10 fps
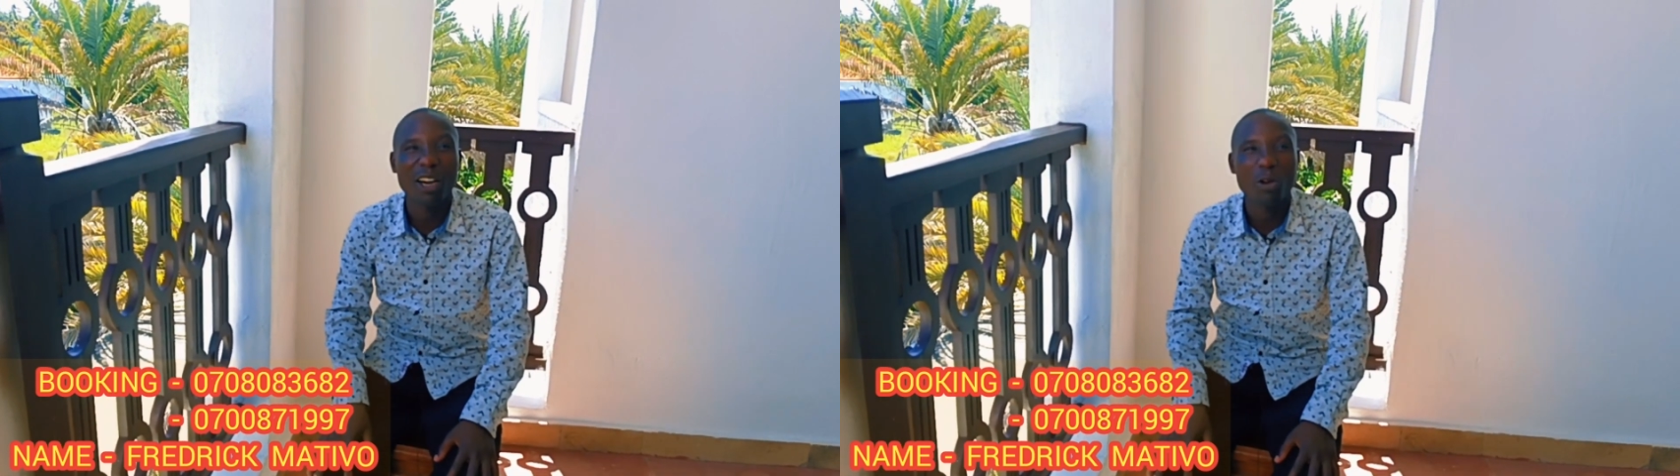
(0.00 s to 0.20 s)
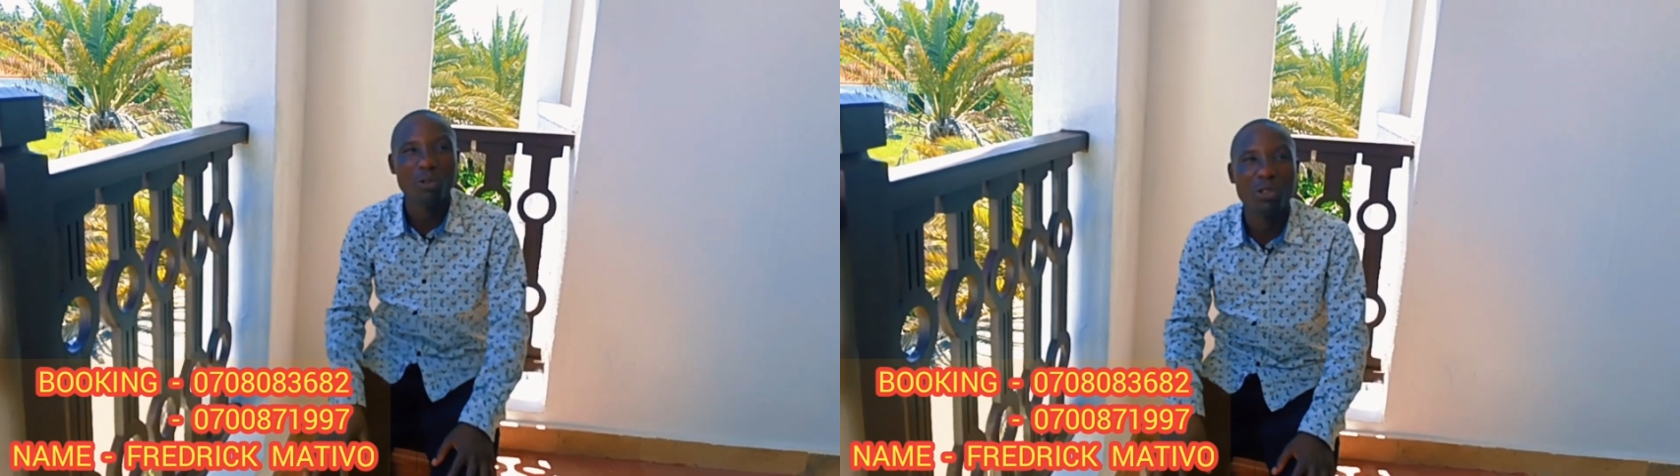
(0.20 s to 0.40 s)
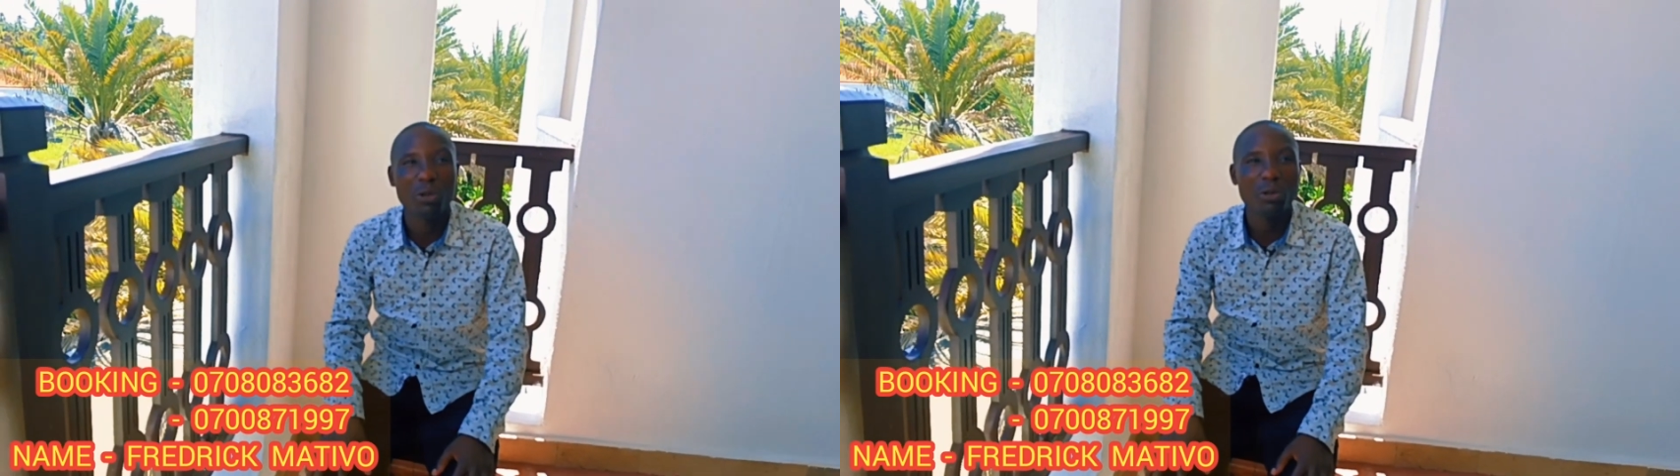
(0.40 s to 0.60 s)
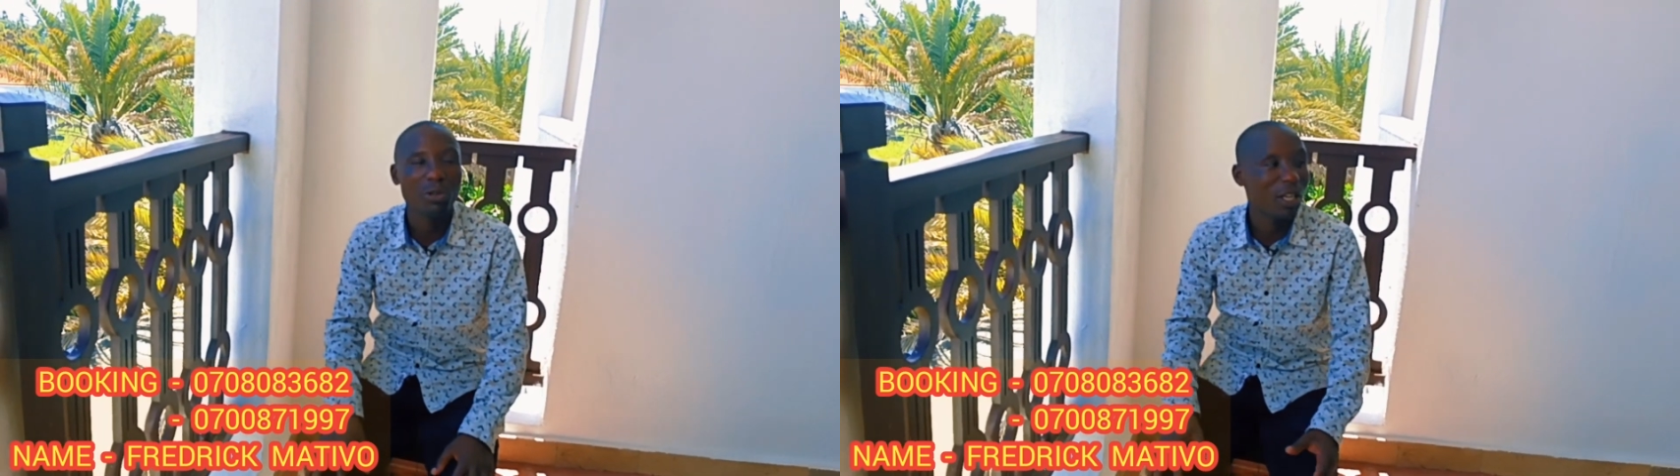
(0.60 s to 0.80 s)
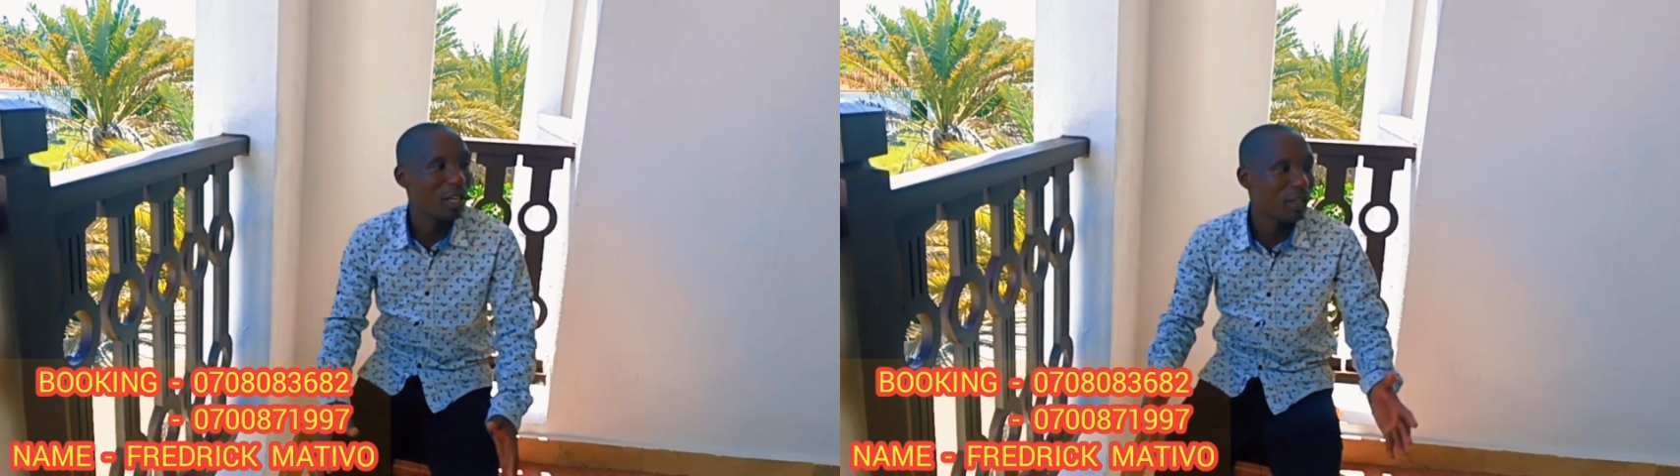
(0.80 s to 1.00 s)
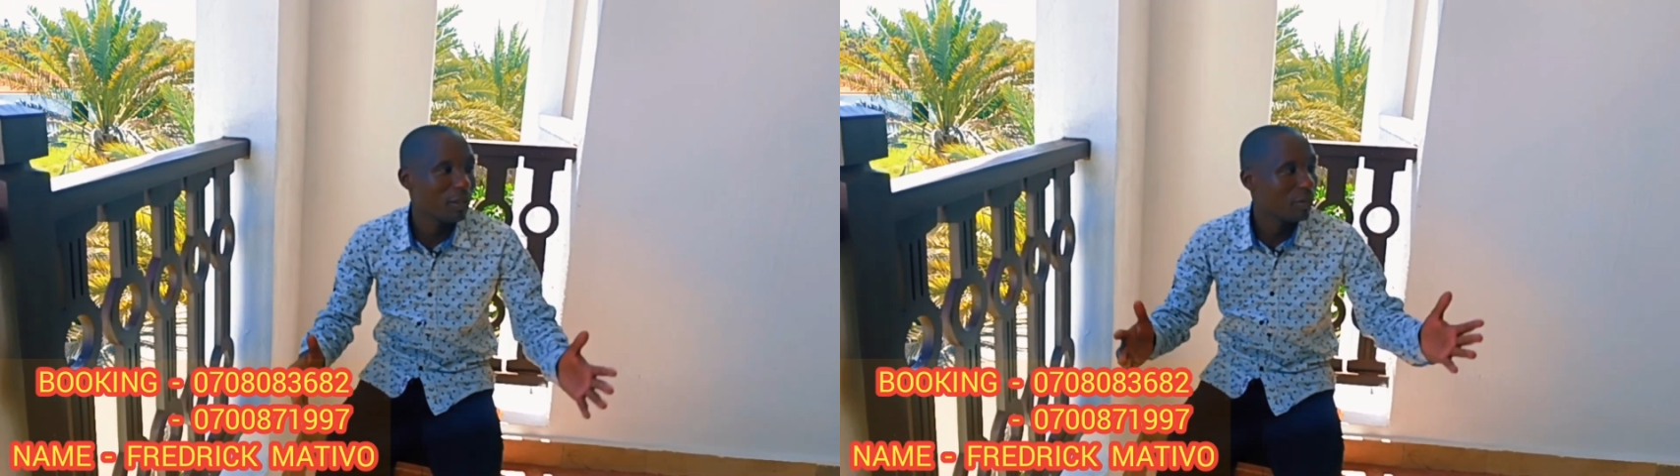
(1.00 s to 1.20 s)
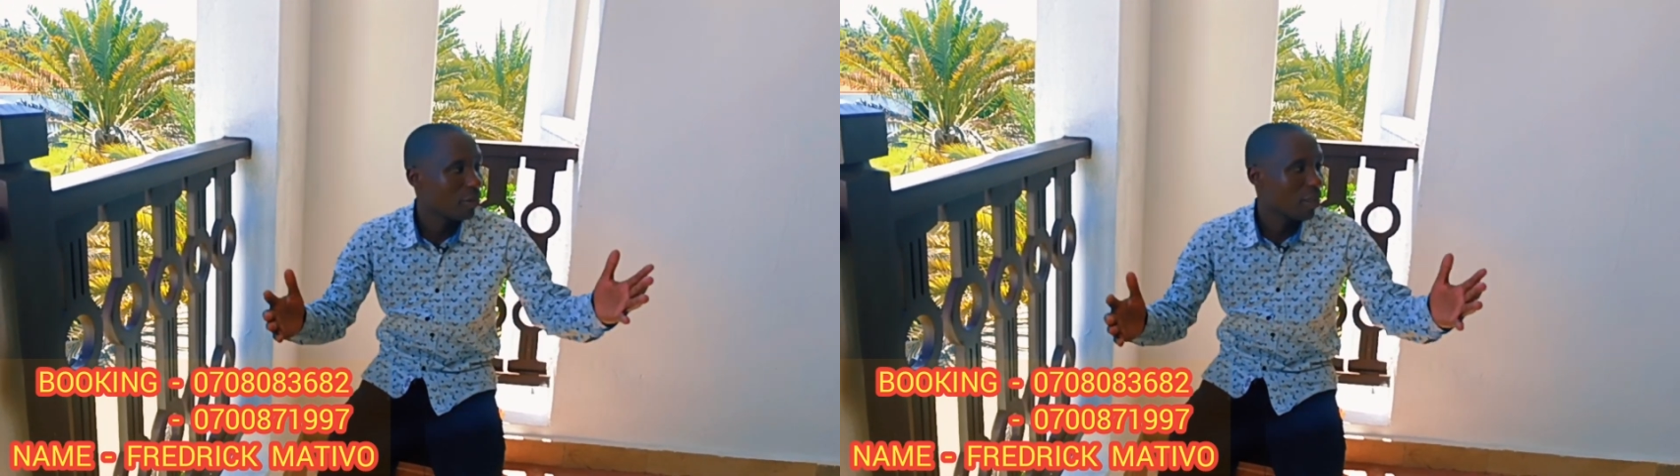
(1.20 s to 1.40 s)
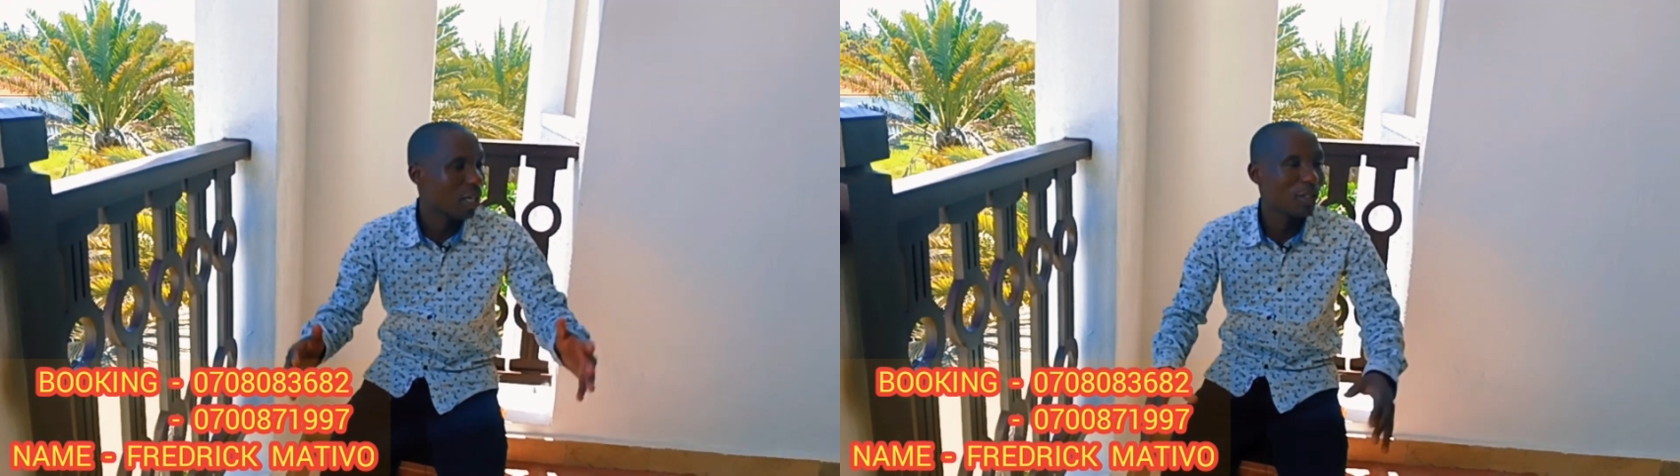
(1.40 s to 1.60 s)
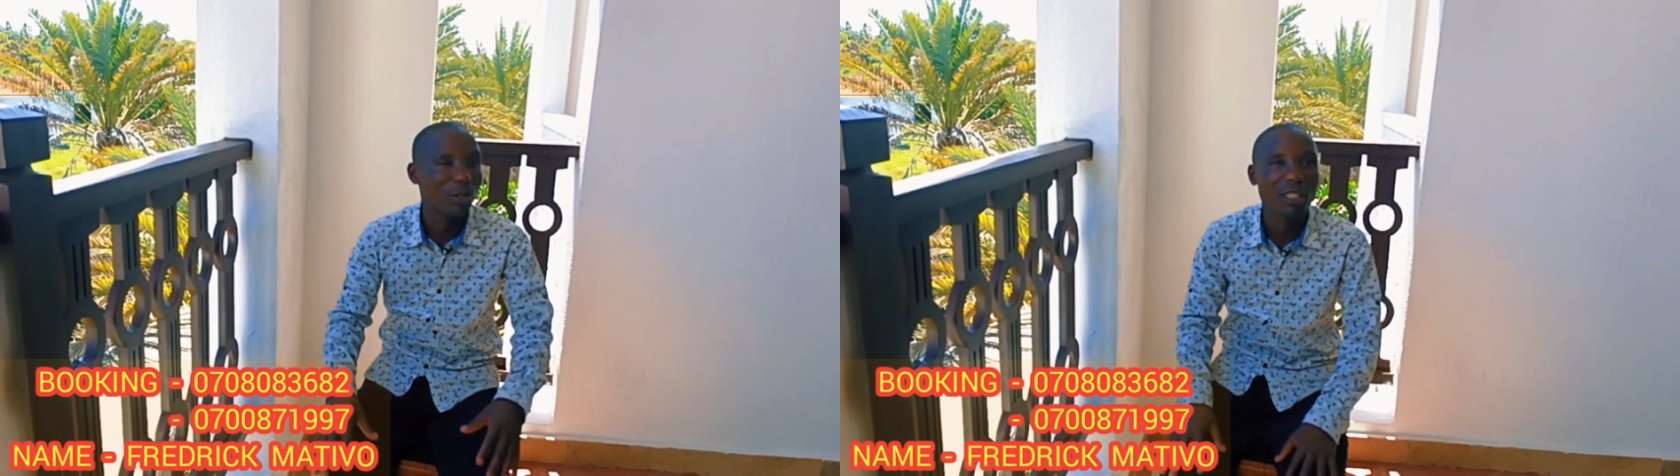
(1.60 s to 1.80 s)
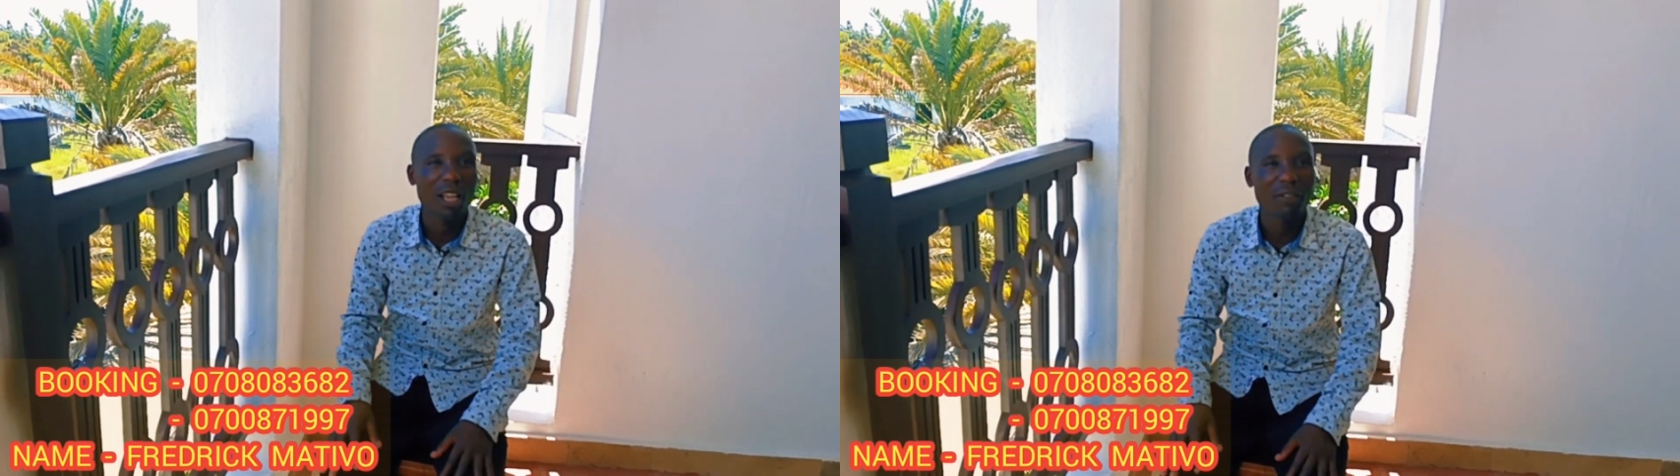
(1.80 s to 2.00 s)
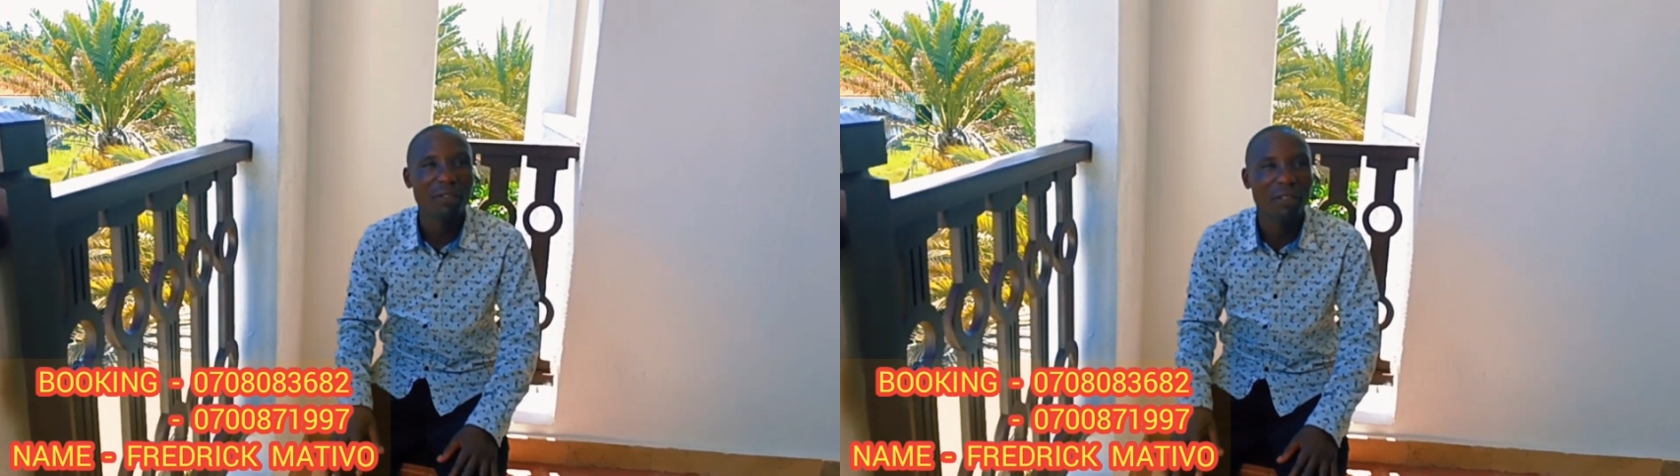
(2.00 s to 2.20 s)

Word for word: around with you you can that is yourself.